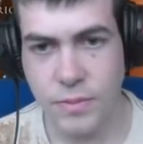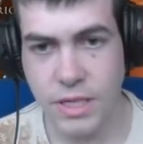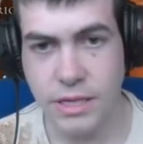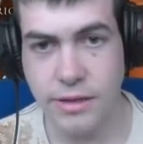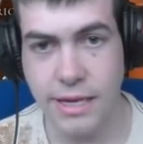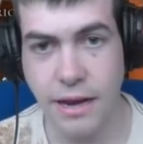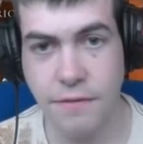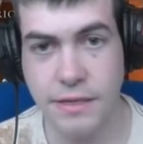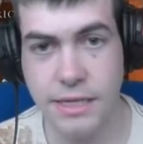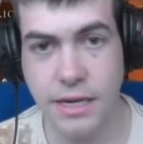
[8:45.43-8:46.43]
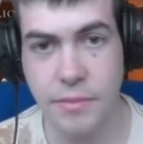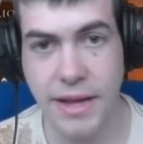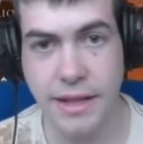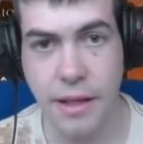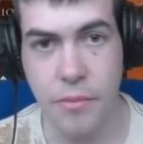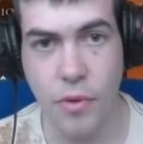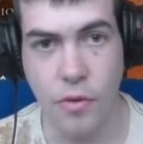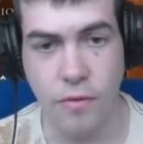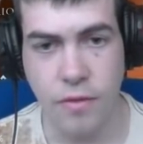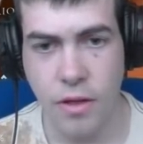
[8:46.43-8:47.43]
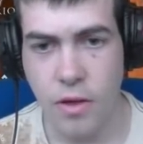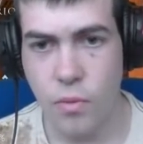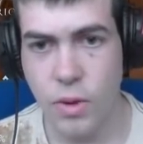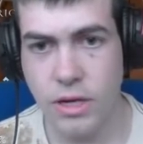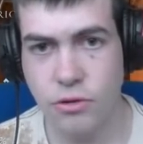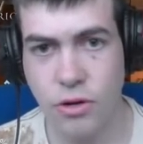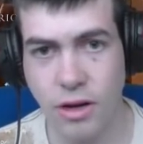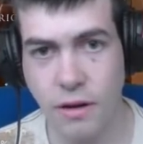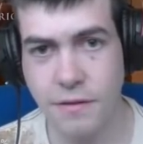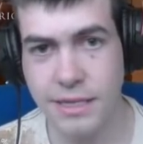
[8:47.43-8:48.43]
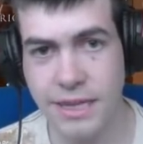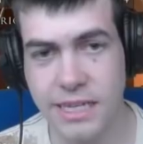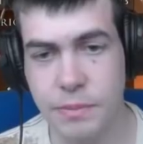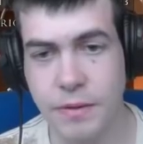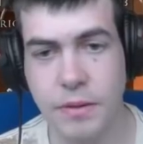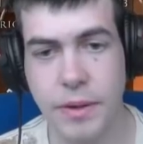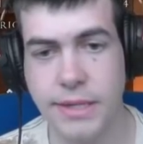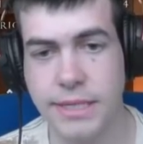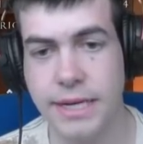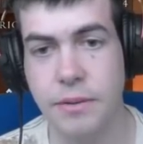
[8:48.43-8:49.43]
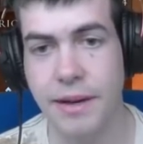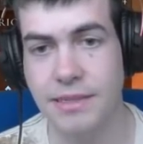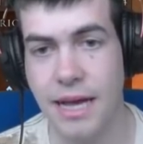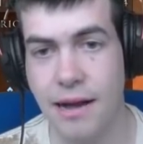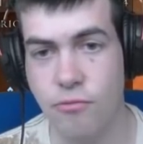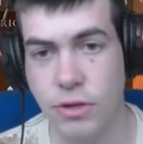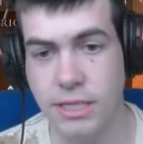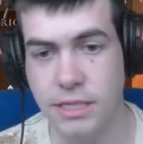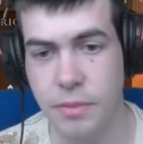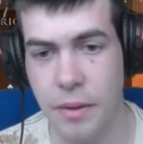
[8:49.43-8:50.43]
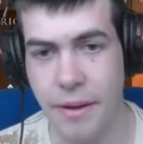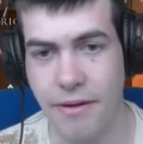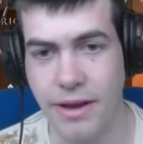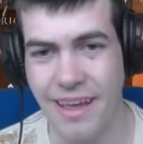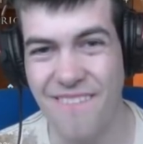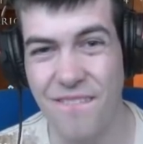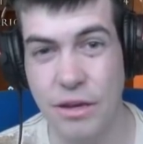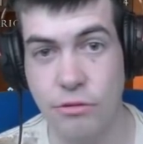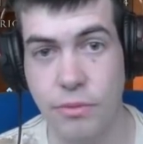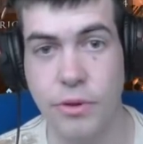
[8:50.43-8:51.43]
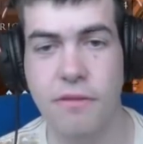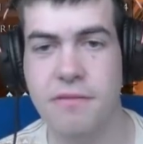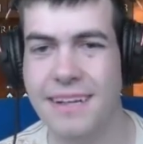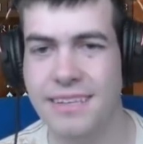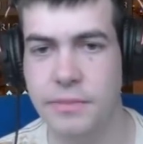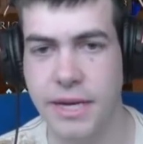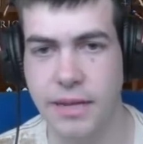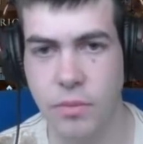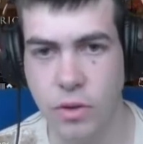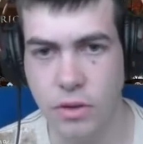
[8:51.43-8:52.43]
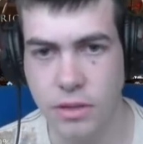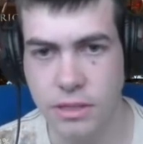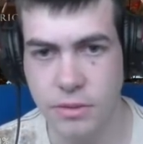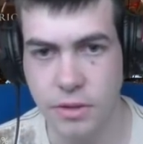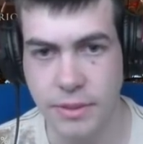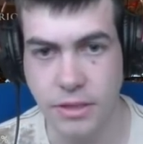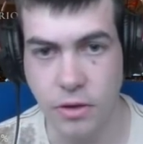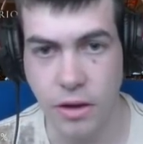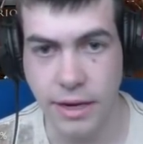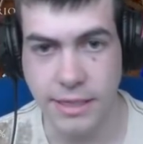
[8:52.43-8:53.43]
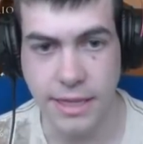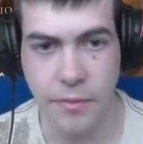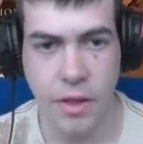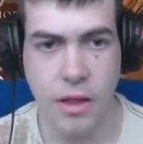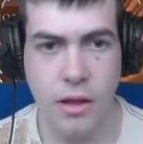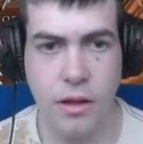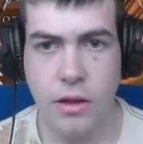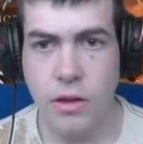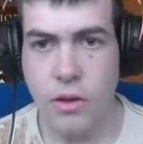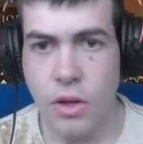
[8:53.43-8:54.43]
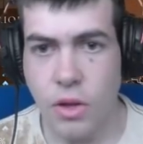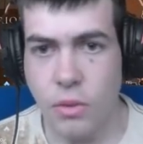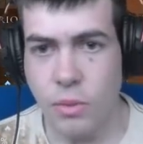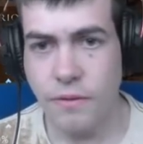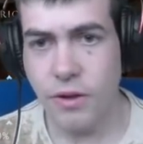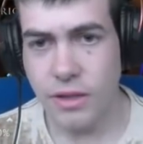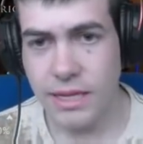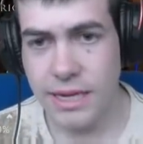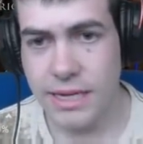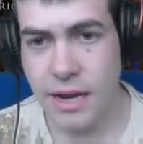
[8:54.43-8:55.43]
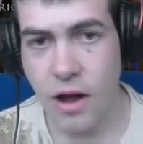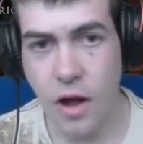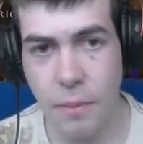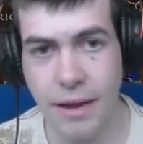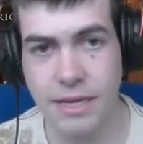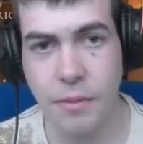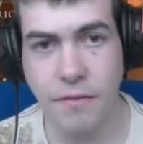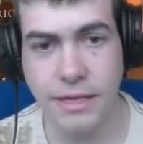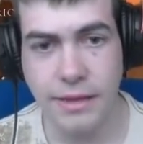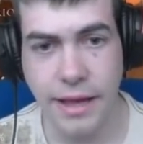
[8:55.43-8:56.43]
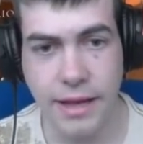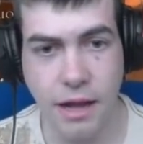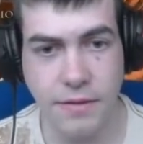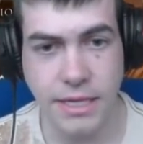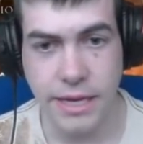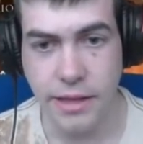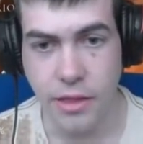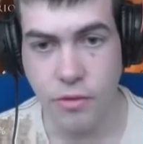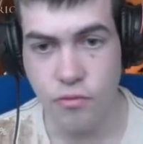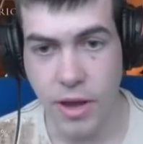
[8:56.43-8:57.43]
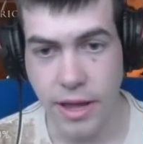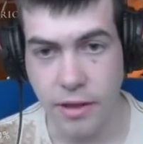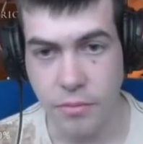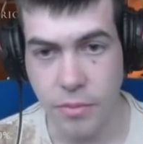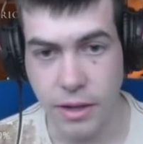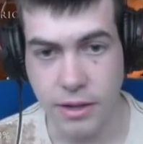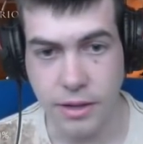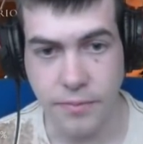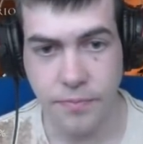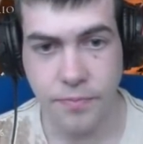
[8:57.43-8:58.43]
So those elephants are going to make their move. We could try and go for the slingers, but to be honest, they're going to be able to outrun us as barbarian infantry. We're not falconmen anymore. It's not going to be able to do a lot against them. We've got these hoplites, but obviously they are covered in the rear by